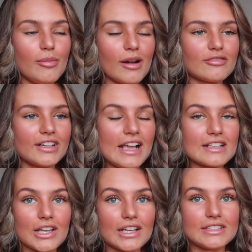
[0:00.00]
But I'm really
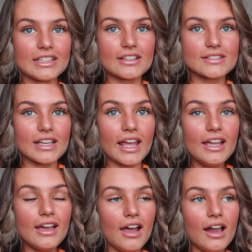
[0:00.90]
excited
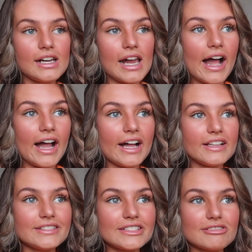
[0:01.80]
actually,
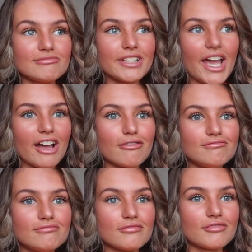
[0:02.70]
and yeah,
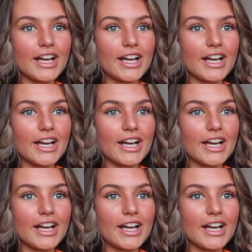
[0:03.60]
I'm